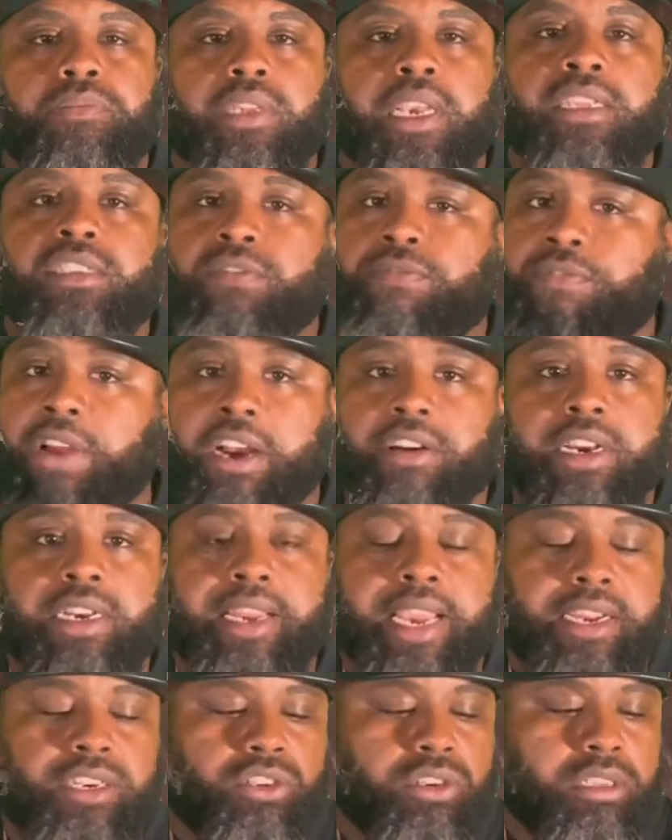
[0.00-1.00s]
It's very
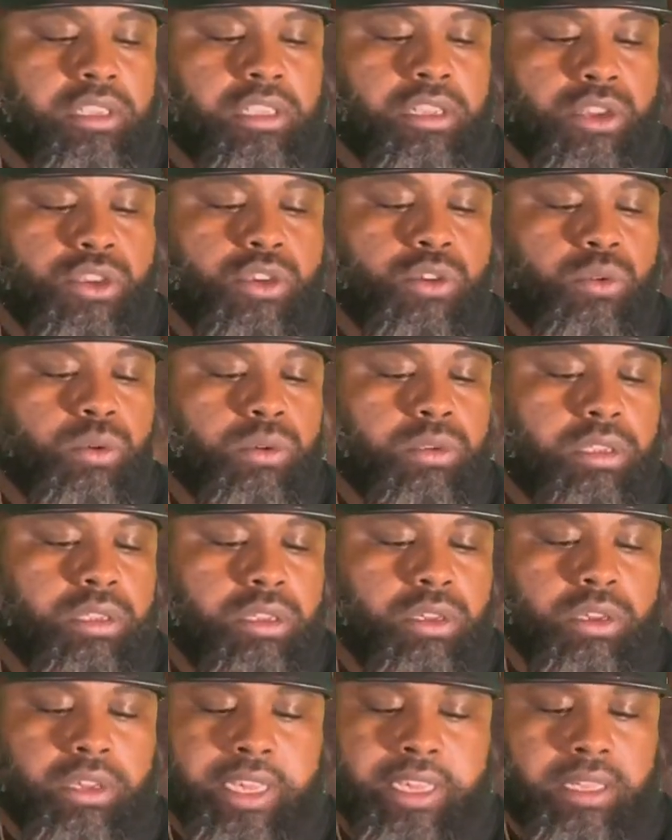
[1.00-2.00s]
dangerous. So
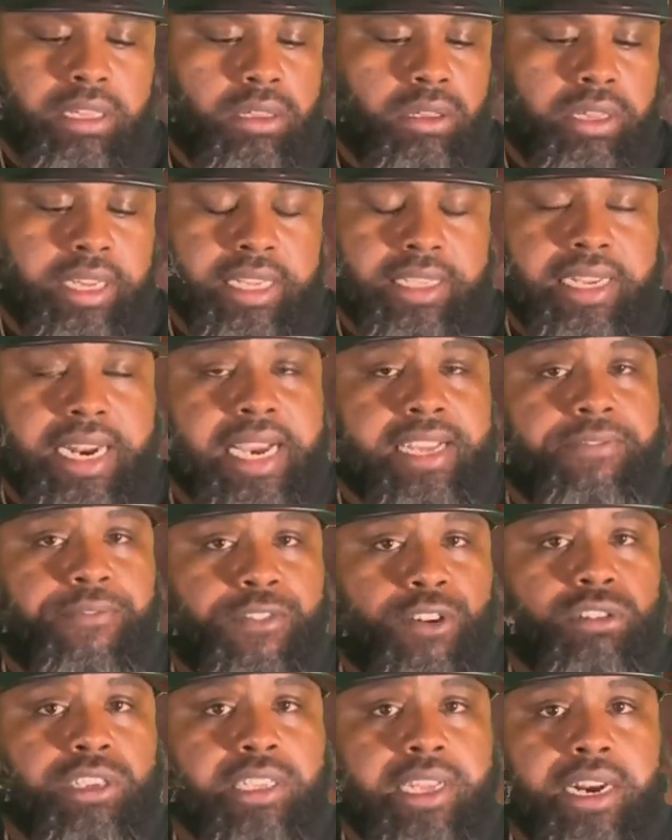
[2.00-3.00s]
you get to that
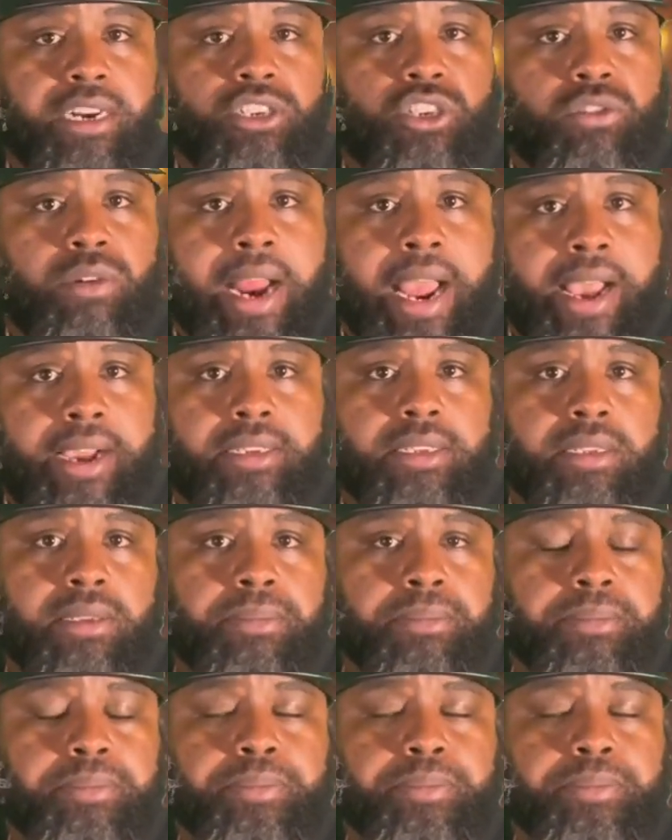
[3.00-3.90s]
first set of tracks